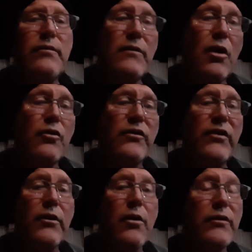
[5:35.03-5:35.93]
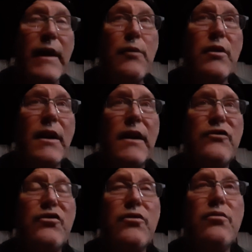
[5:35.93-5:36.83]
go to 0, and they wouldn't
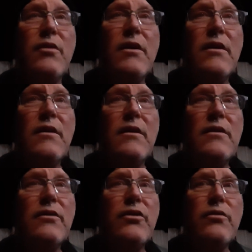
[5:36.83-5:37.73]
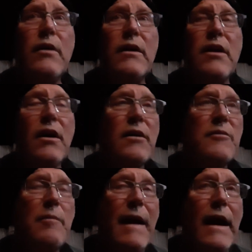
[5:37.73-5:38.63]
let you do gum
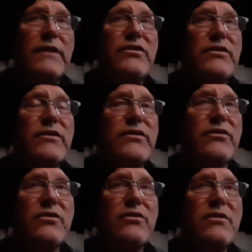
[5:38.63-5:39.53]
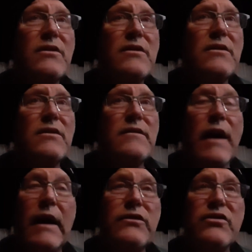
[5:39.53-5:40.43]
or patches, or
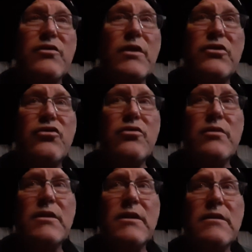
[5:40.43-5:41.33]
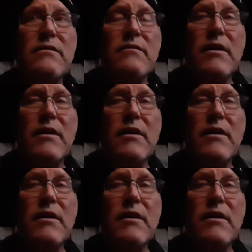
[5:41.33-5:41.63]
I just quit chewing and